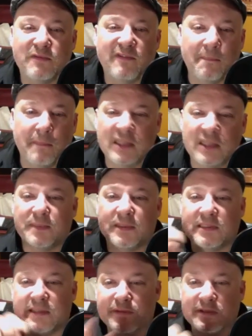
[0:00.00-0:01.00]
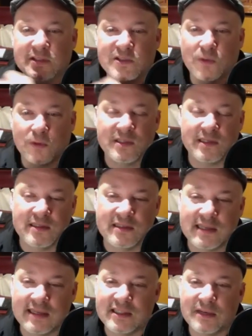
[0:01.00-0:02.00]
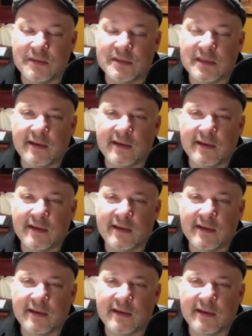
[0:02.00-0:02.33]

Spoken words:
from multiple different sources, and so